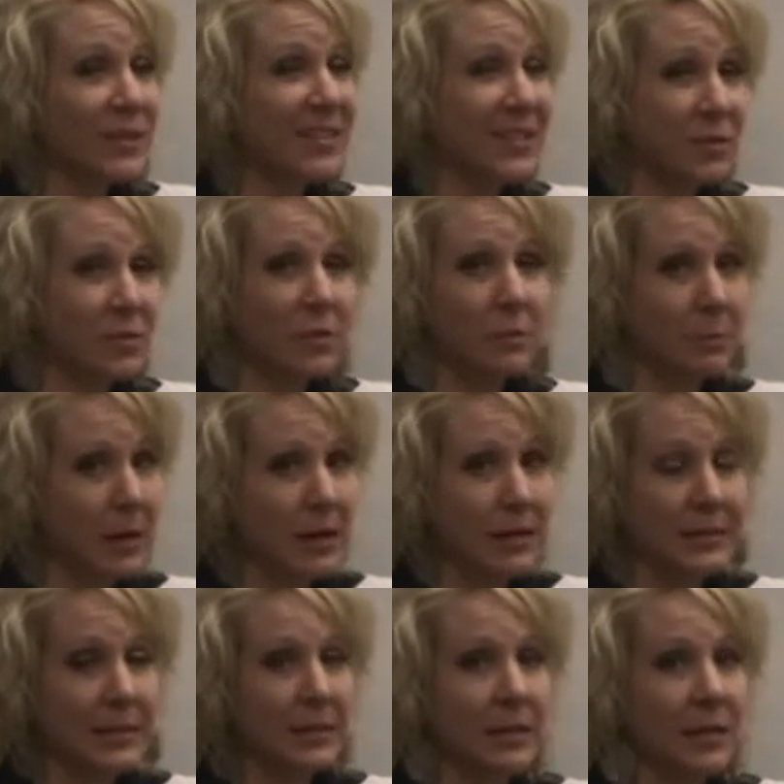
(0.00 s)
is still
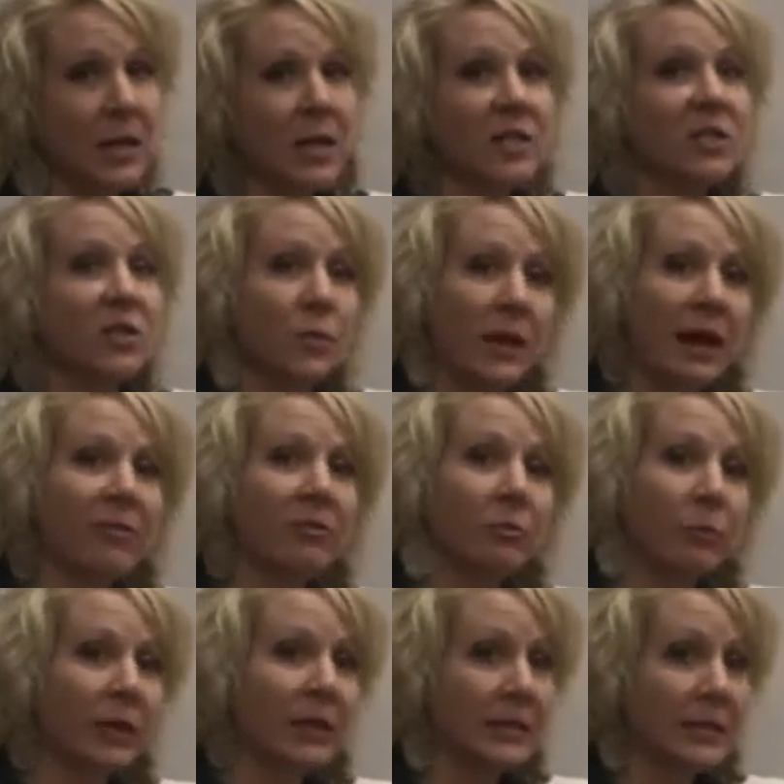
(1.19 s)
composite, so we have to
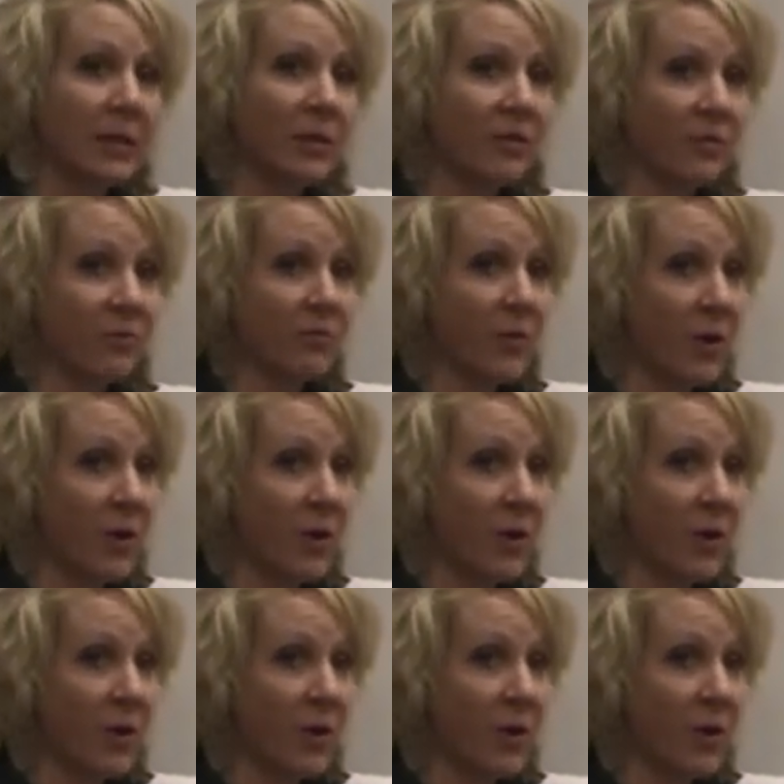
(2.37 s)
break it down even